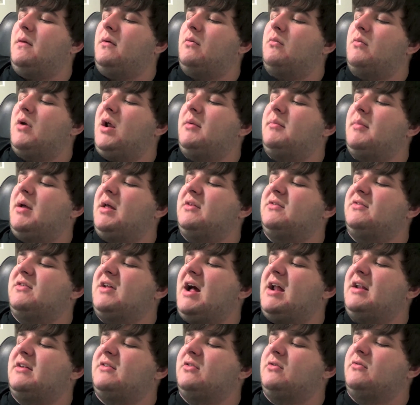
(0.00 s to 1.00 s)
Rain Man's
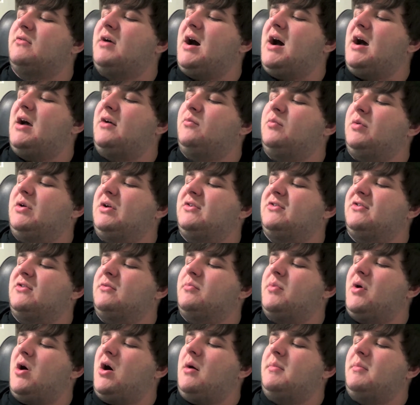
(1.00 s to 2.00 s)
dad is alive because the
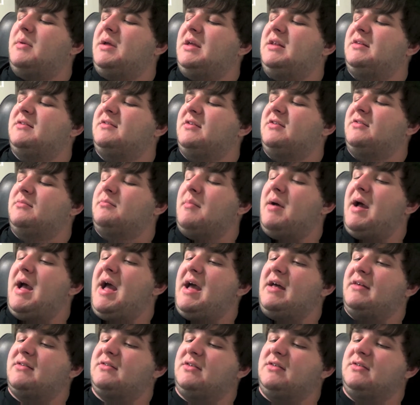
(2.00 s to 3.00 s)
bomb hits his
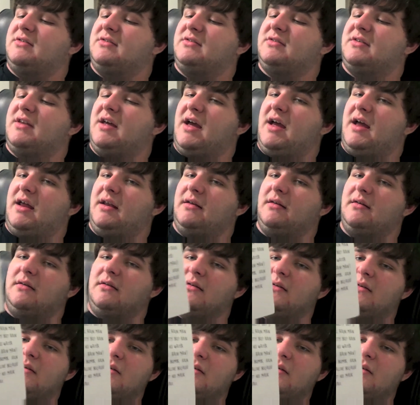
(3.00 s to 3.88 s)
mask instead.